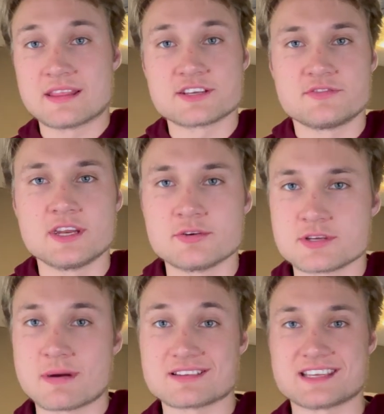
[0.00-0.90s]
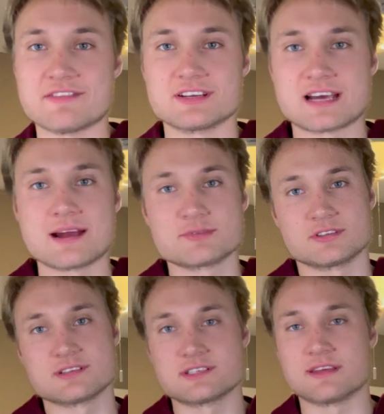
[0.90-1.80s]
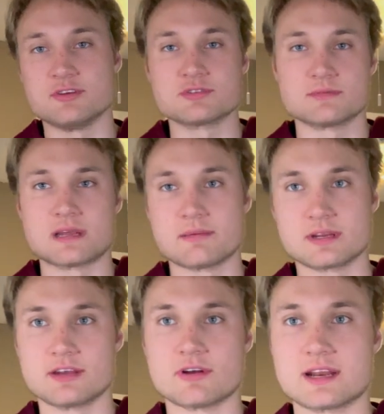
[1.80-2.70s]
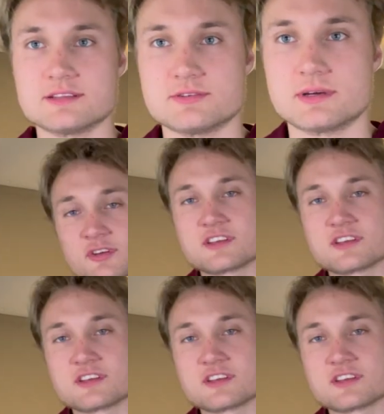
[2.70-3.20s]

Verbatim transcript: And this video is about saving time, so let's save you some time and get right into it.